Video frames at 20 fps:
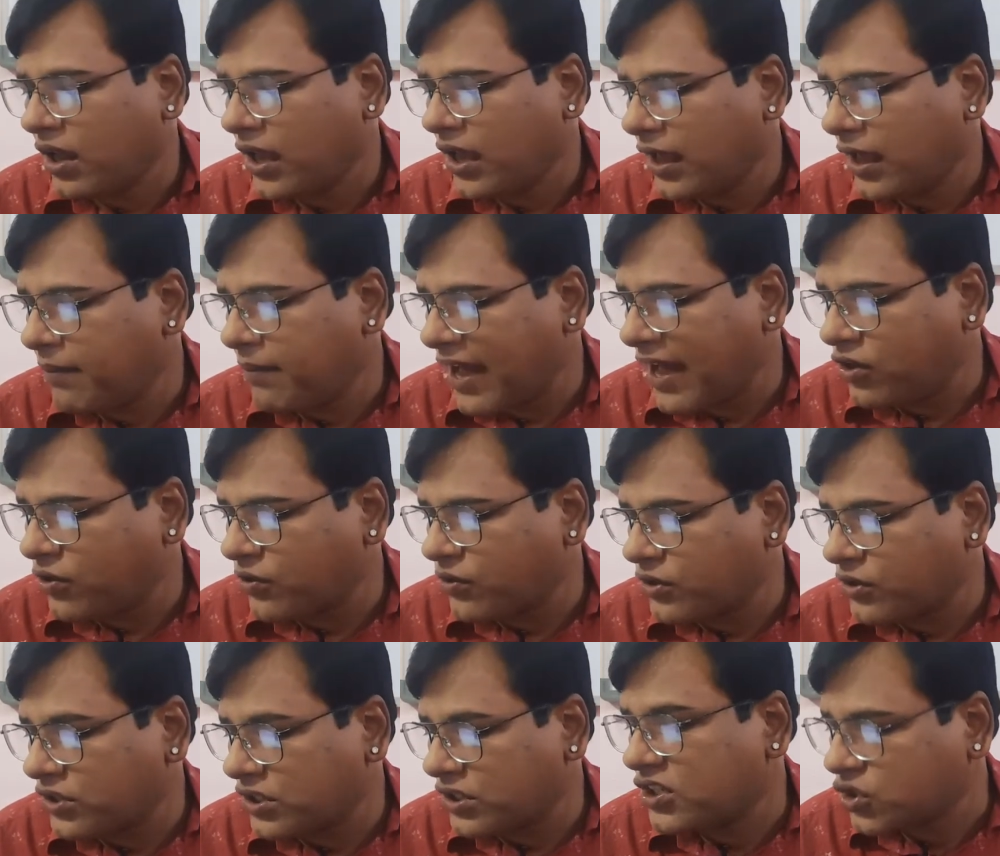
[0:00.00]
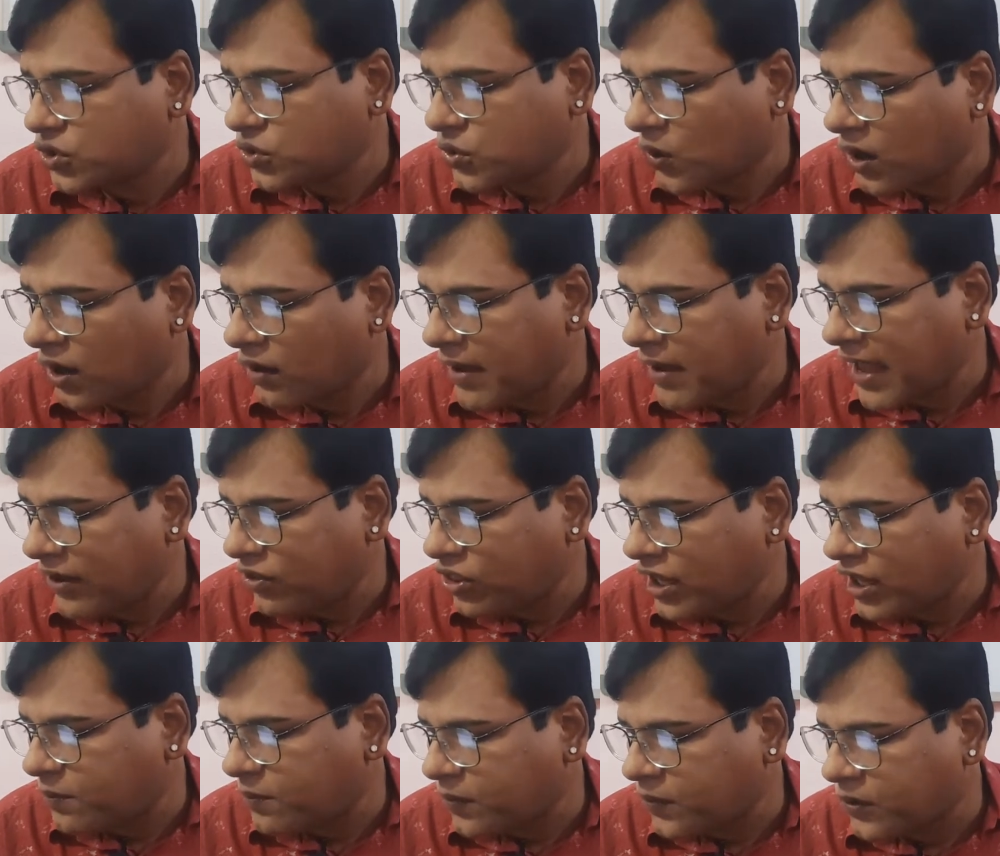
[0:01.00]
about sister, about
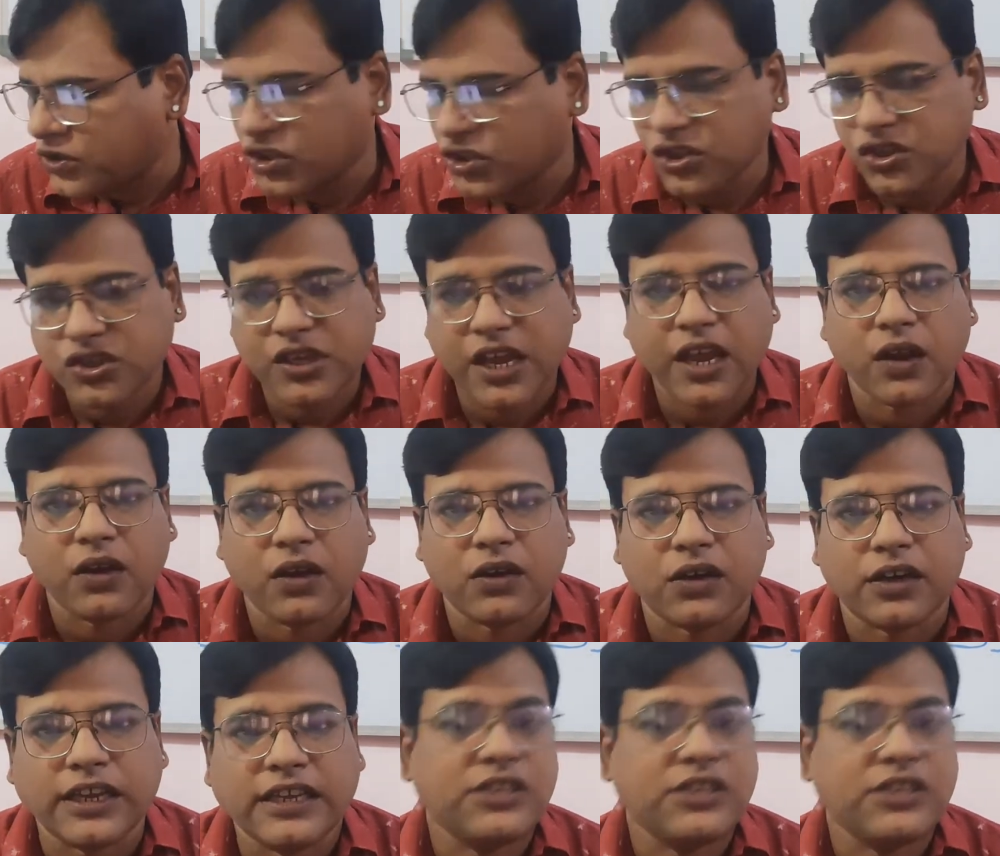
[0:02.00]
third person singular,